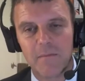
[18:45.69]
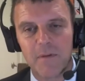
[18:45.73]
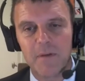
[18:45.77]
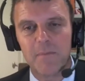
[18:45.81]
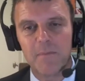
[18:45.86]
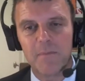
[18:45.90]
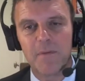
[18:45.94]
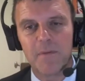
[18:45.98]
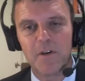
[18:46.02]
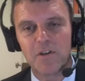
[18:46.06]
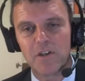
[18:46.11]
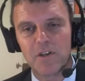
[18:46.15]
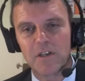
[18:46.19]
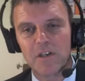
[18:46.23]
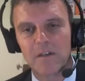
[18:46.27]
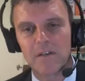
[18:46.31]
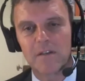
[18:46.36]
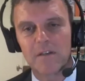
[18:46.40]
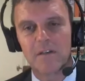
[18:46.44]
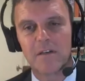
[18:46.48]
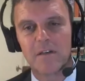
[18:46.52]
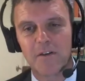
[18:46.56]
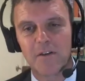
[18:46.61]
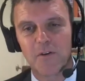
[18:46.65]
emerging
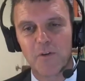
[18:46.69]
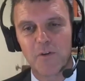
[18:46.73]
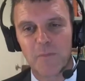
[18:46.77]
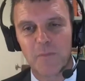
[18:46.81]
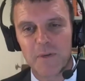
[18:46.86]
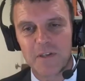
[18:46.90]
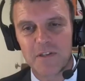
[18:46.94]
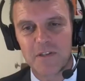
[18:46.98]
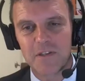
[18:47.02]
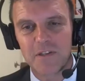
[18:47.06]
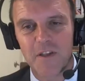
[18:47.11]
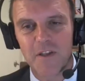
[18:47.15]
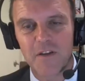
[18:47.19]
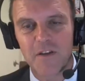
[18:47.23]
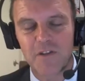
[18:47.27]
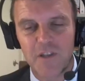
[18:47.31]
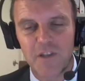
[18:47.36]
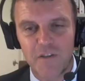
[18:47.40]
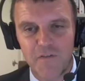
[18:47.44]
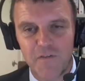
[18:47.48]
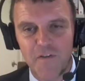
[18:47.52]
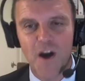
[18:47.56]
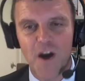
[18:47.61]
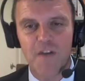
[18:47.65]
economies. So those are
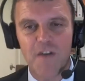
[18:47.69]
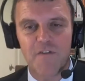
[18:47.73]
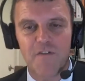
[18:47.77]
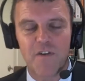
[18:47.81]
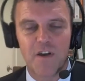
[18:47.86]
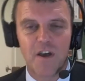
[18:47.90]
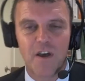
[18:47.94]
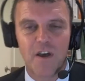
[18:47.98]
the 5